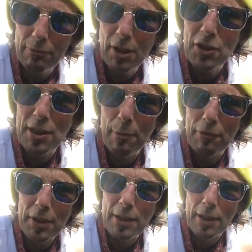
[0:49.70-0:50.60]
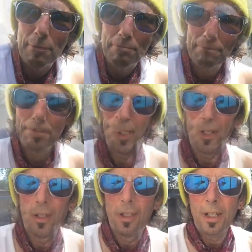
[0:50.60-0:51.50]
Nice tip for you there.
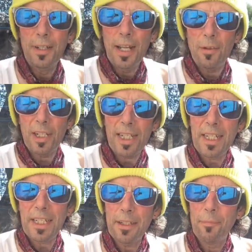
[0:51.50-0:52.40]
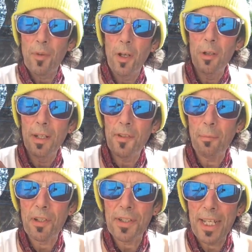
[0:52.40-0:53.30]
Now, the lady who lives
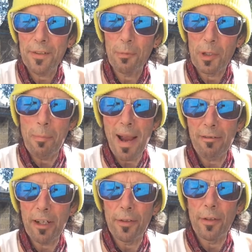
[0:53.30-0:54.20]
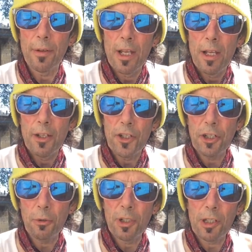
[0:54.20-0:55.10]
up the stairs from us, Marion,
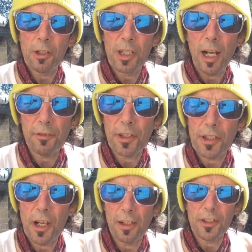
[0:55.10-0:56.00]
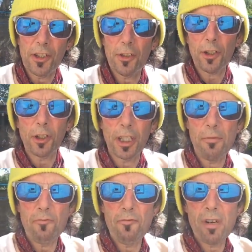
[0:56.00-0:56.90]
she always looks after this garden. She's got it
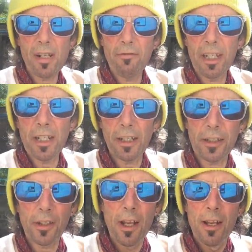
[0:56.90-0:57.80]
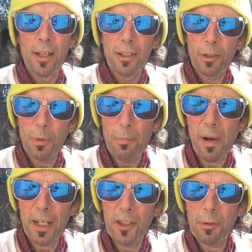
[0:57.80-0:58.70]
looking really, really nice. So we
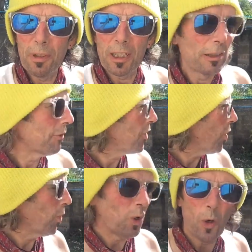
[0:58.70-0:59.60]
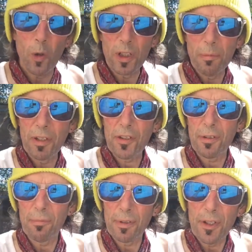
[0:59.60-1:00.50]
buy her some little solar ornaments
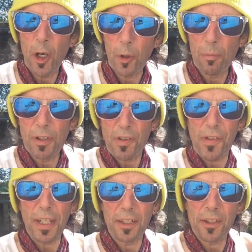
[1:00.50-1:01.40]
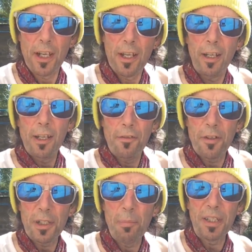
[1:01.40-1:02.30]
and gnomes and things for
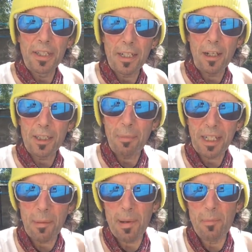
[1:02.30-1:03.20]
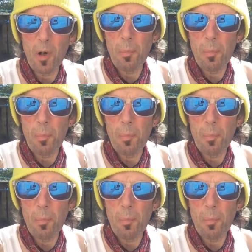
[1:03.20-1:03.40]
her to put in the garden to make it a bit more